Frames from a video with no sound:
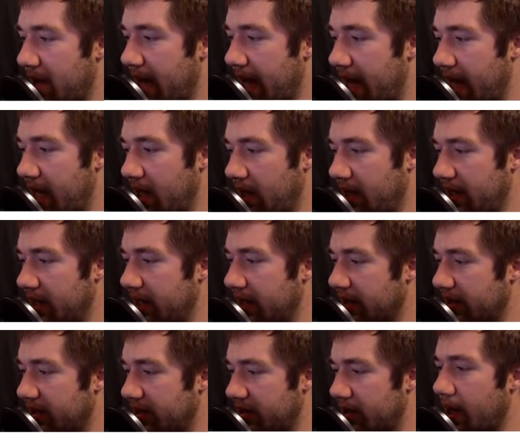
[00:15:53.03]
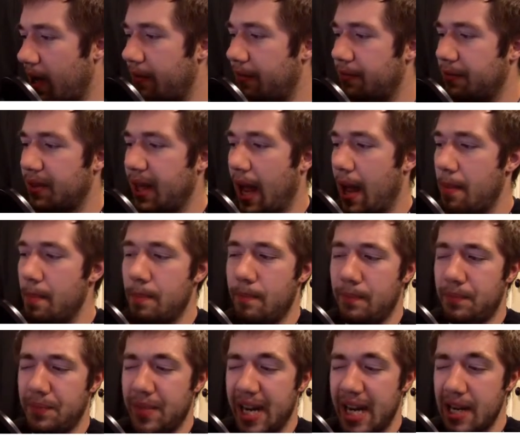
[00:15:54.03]
alien stuff that
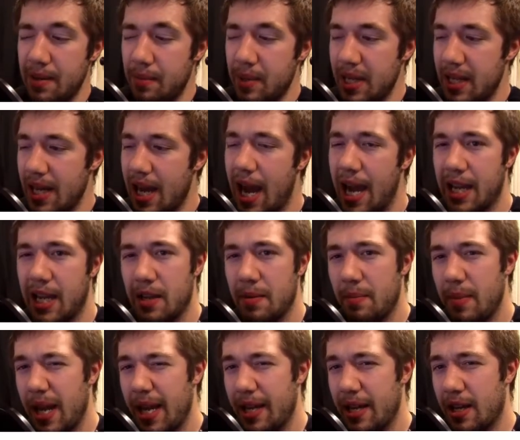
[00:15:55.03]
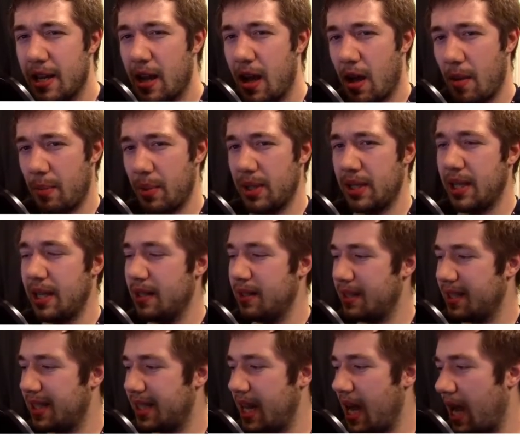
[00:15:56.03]
maybe I can make a
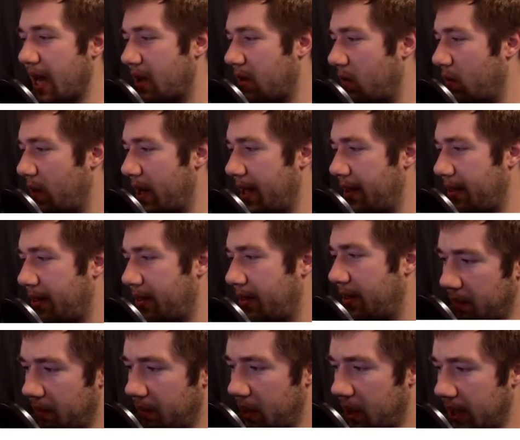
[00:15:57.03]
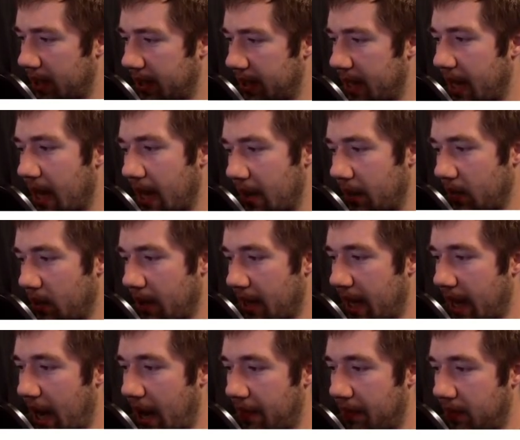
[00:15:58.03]
competent deck with, but I will
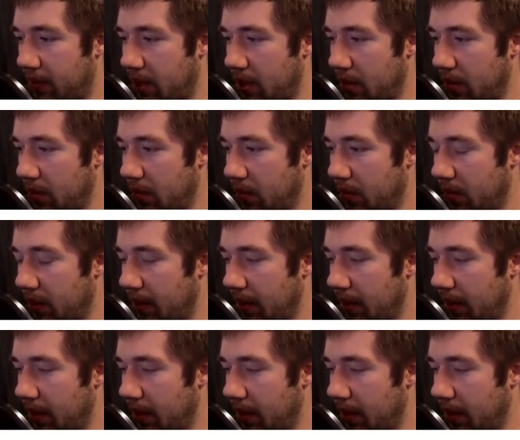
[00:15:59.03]
have to